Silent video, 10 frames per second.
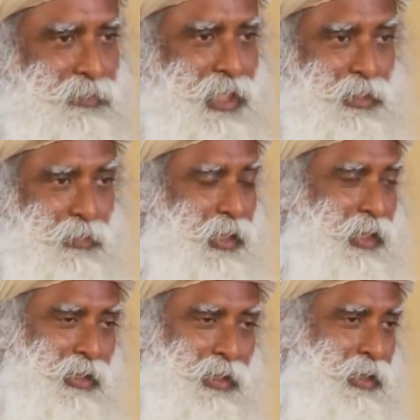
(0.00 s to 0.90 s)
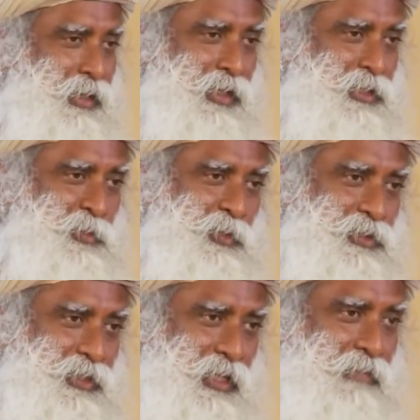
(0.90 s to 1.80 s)
That's why
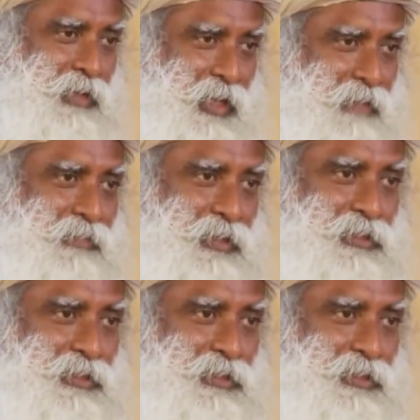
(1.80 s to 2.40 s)
textbooks never ever